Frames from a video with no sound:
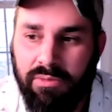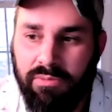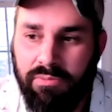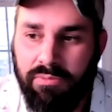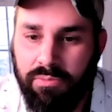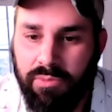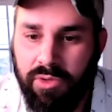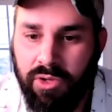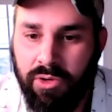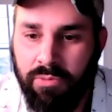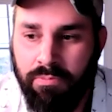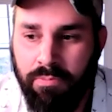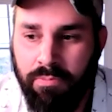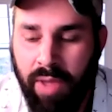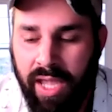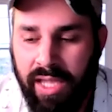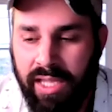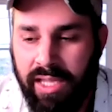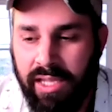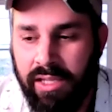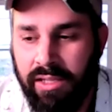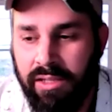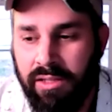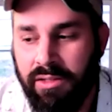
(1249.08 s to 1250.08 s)

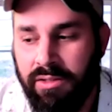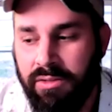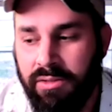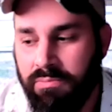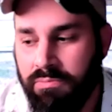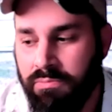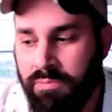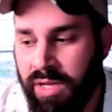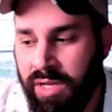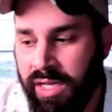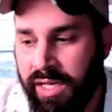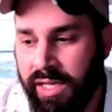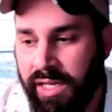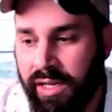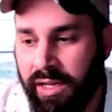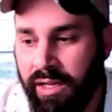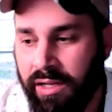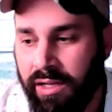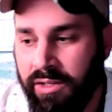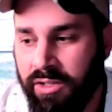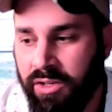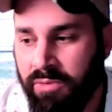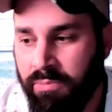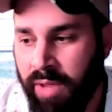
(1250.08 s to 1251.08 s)
making media,
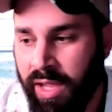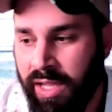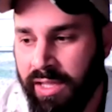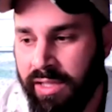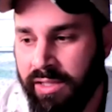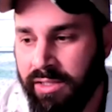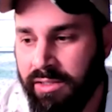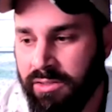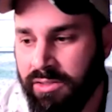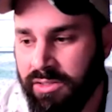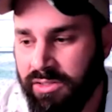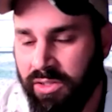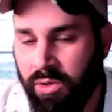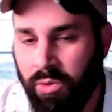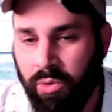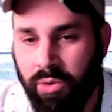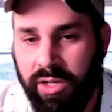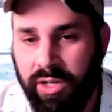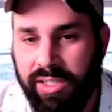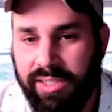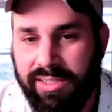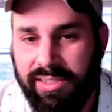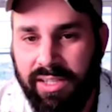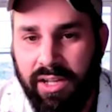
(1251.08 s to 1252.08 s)
you're making
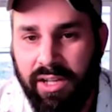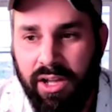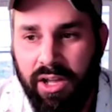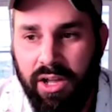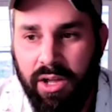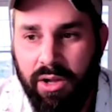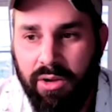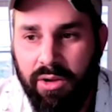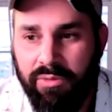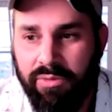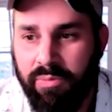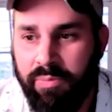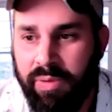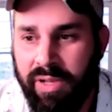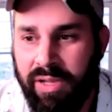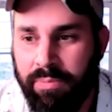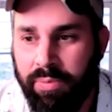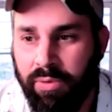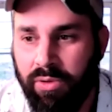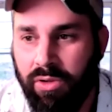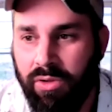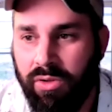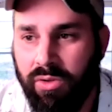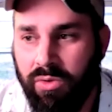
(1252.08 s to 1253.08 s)
stories for
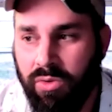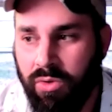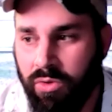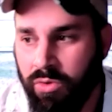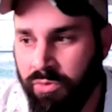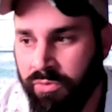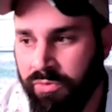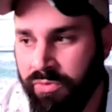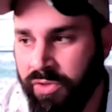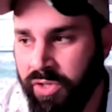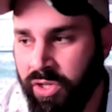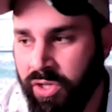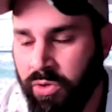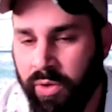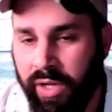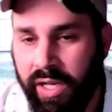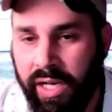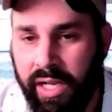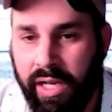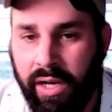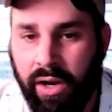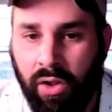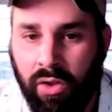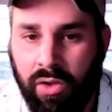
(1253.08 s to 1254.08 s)
people who view it
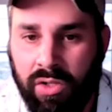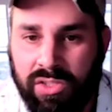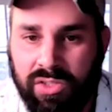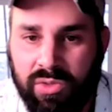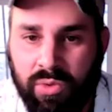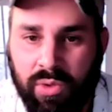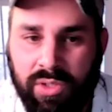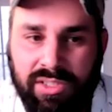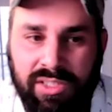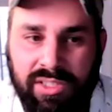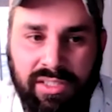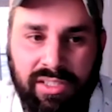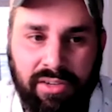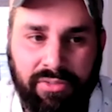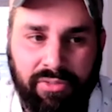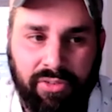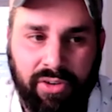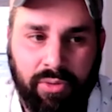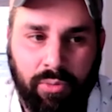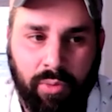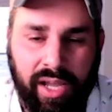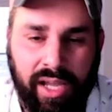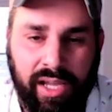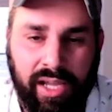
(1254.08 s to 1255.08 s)
in all sorts of different
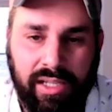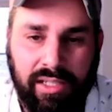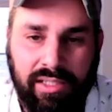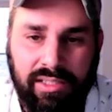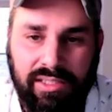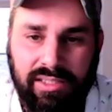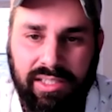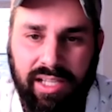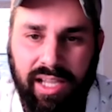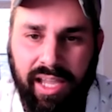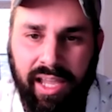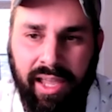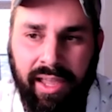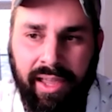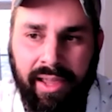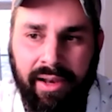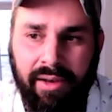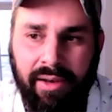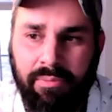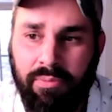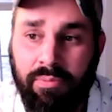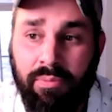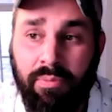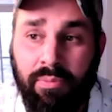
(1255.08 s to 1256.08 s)
ways.
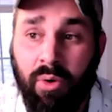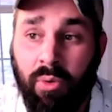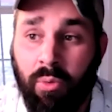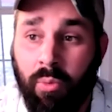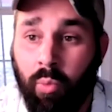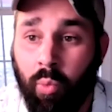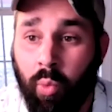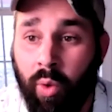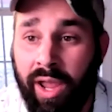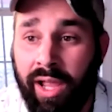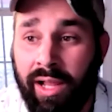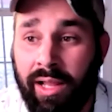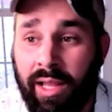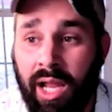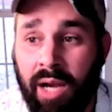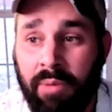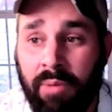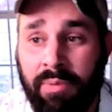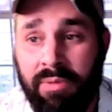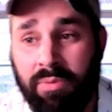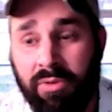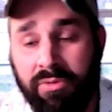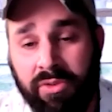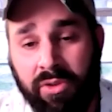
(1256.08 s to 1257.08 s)
And the way a lot of
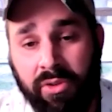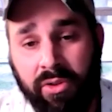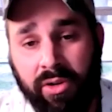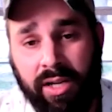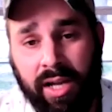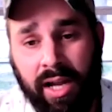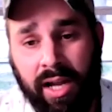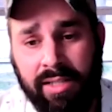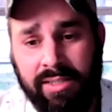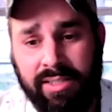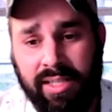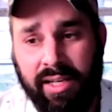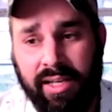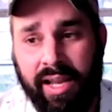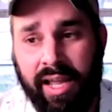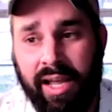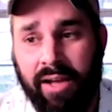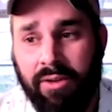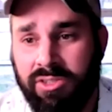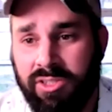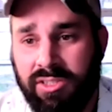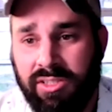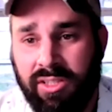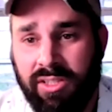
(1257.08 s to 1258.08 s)
people view their content now
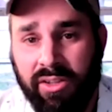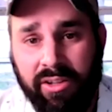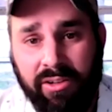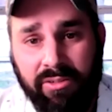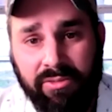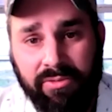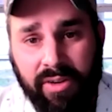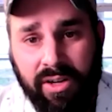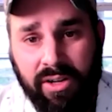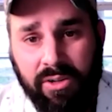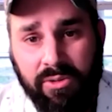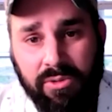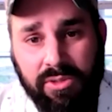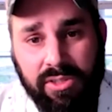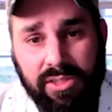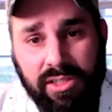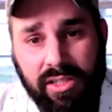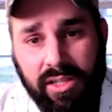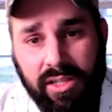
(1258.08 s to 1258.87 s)
is just on their phones.